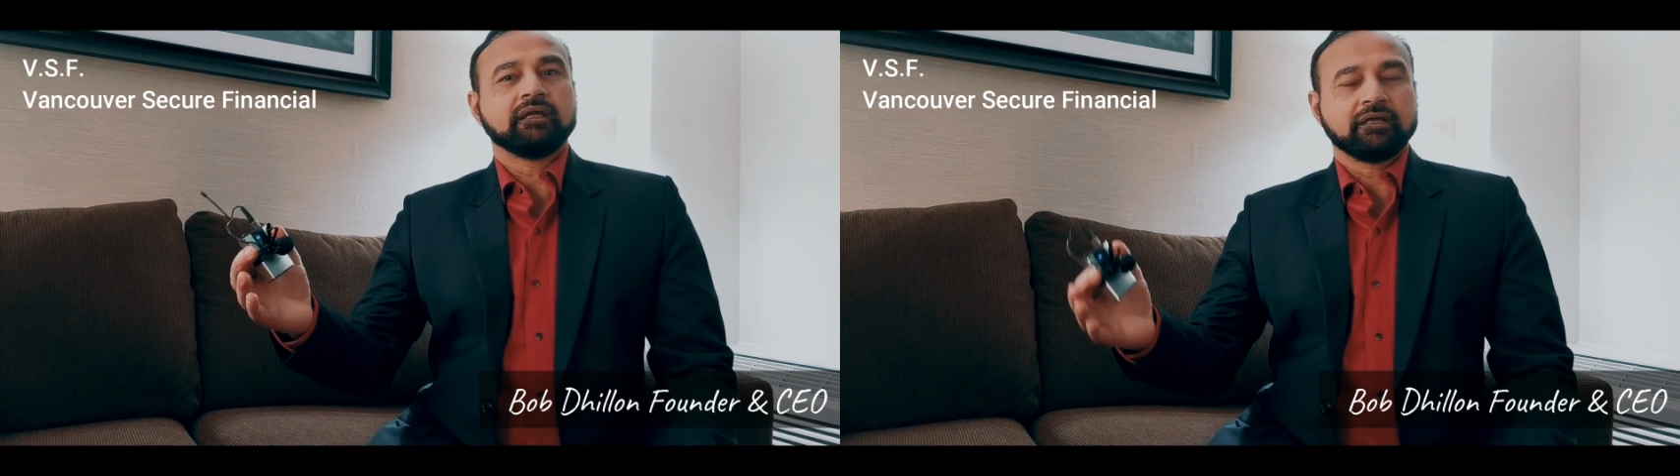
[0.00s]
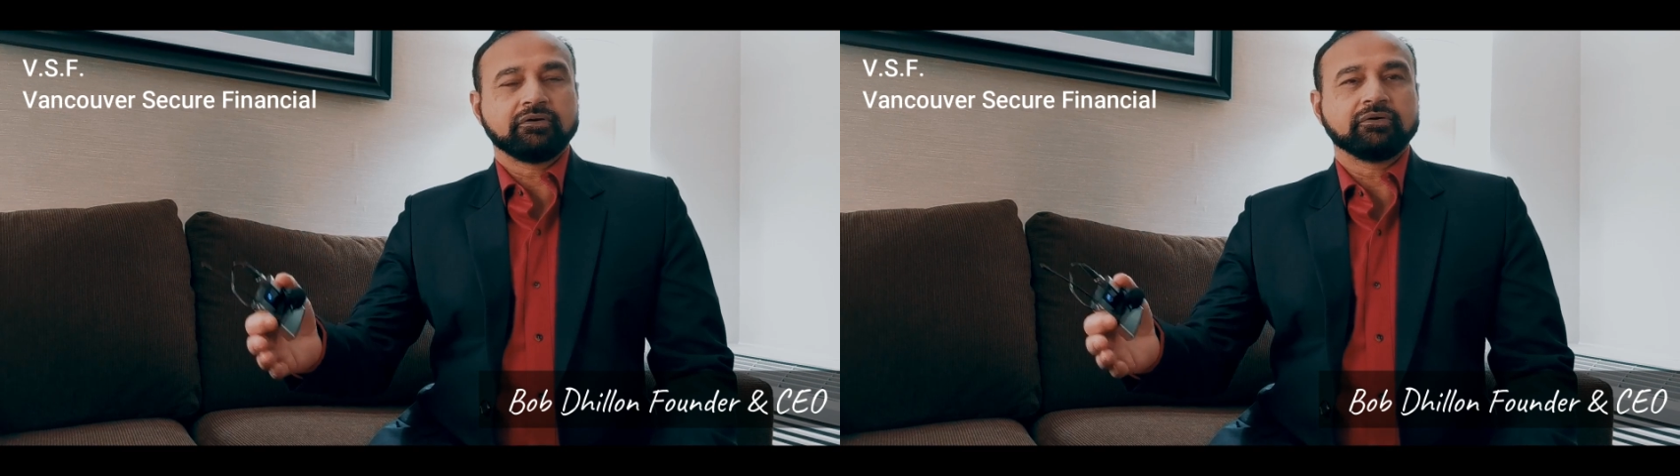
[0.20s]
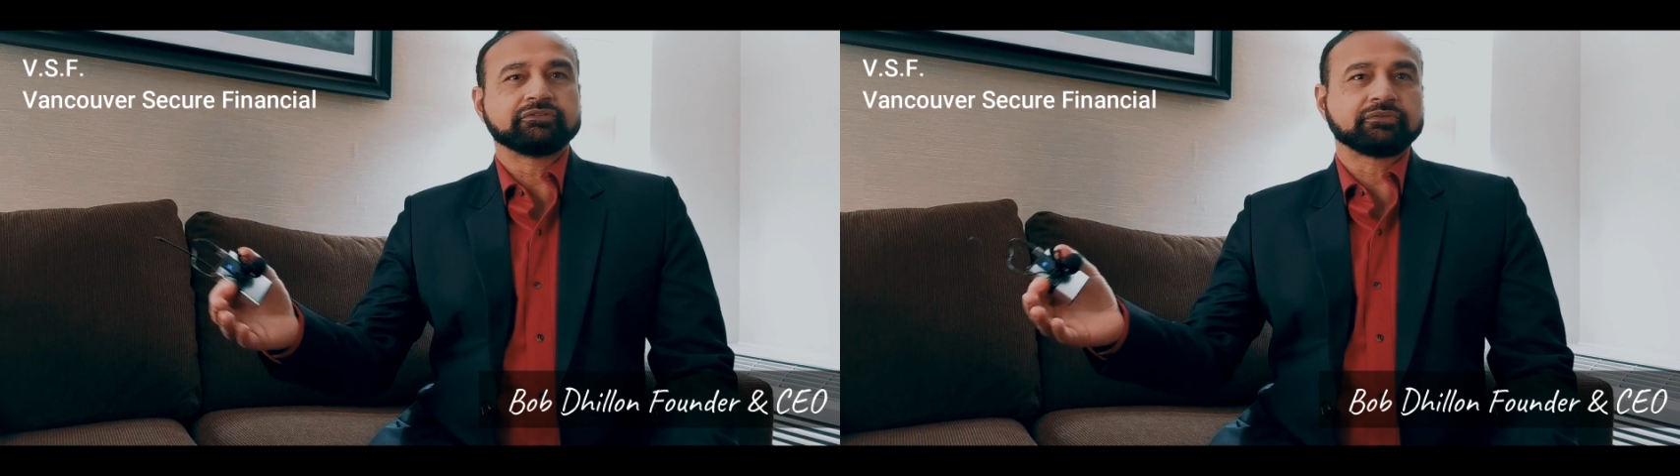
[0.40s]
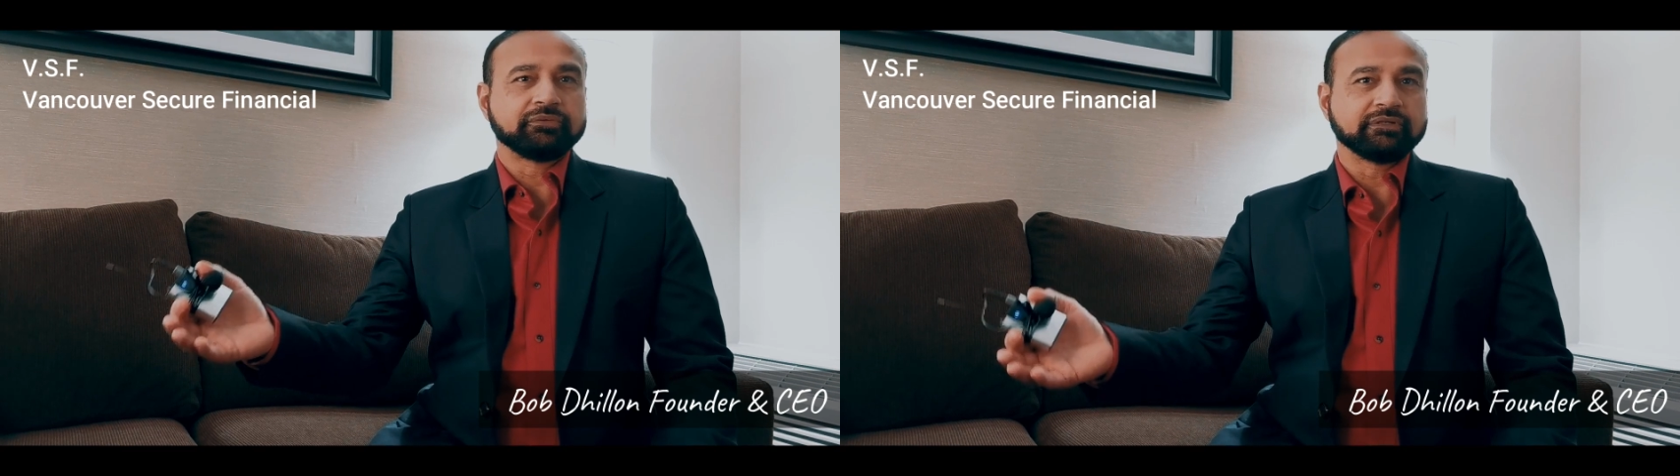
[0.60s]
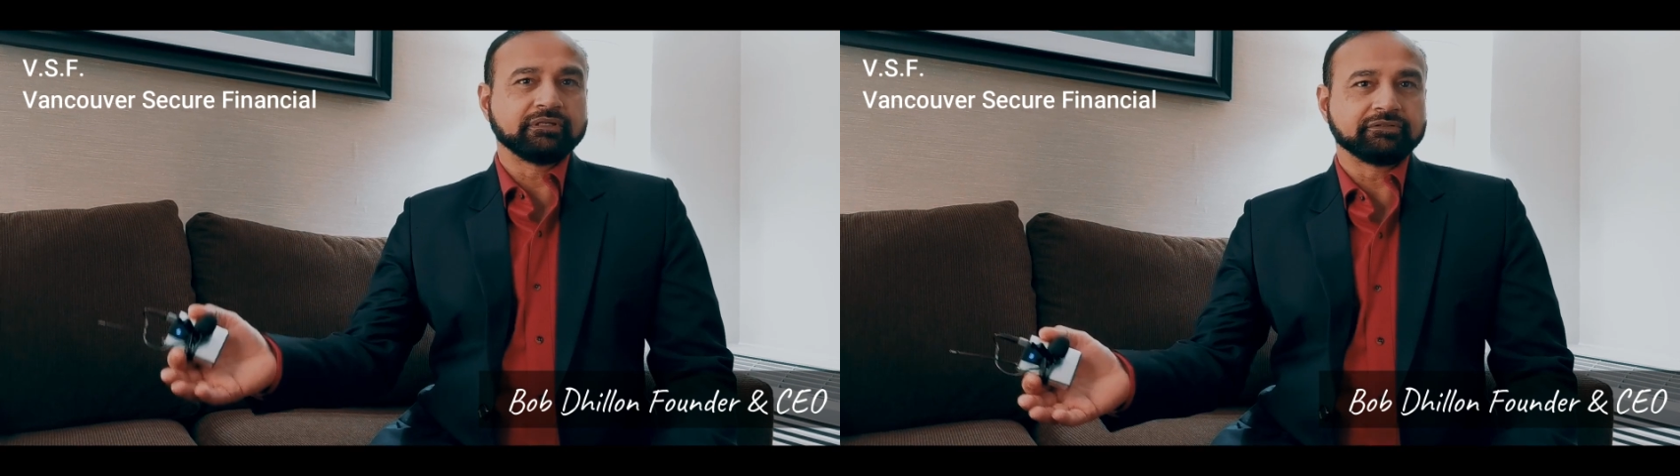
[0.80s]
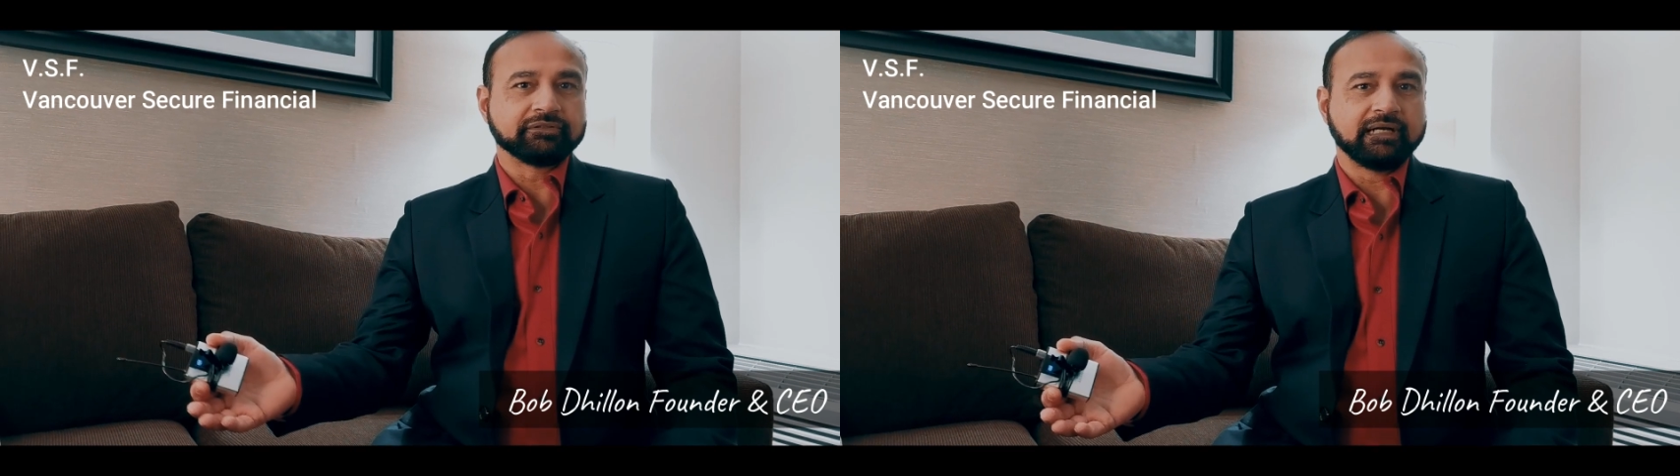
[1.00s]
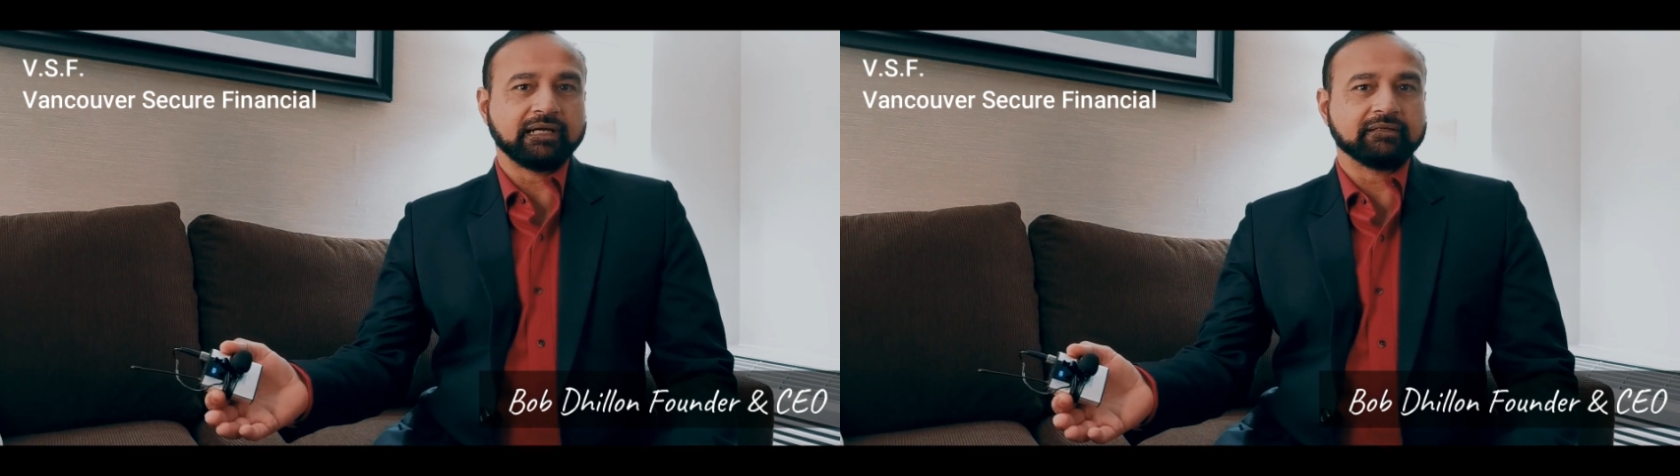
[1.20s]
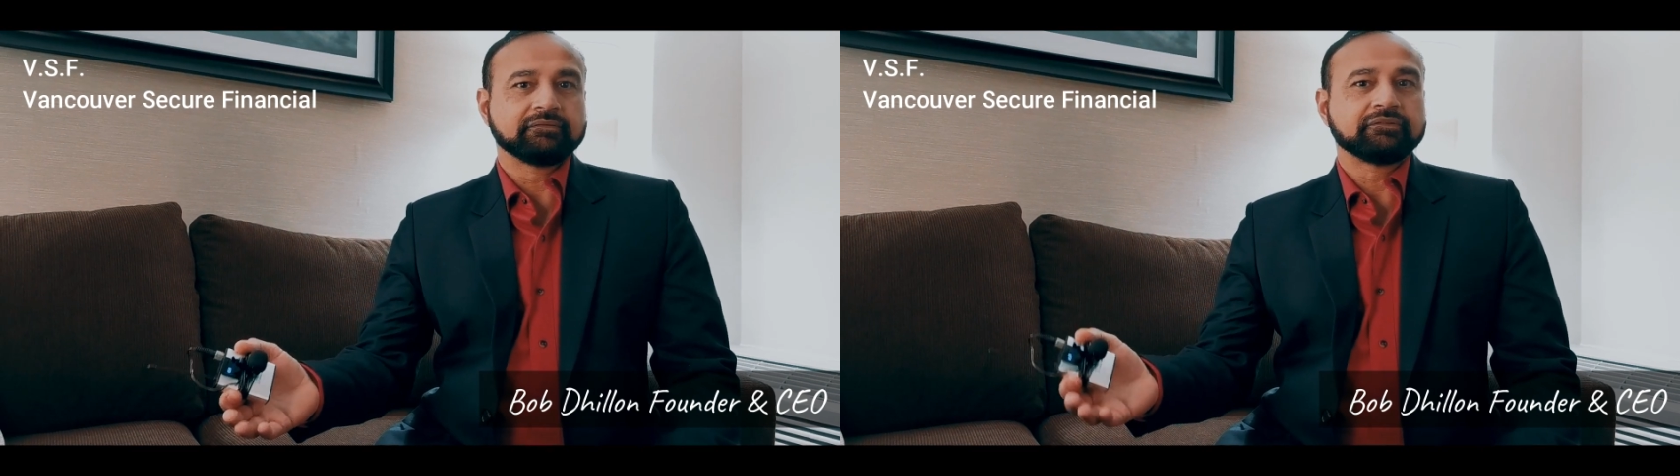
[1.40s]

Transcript: it goes according to that.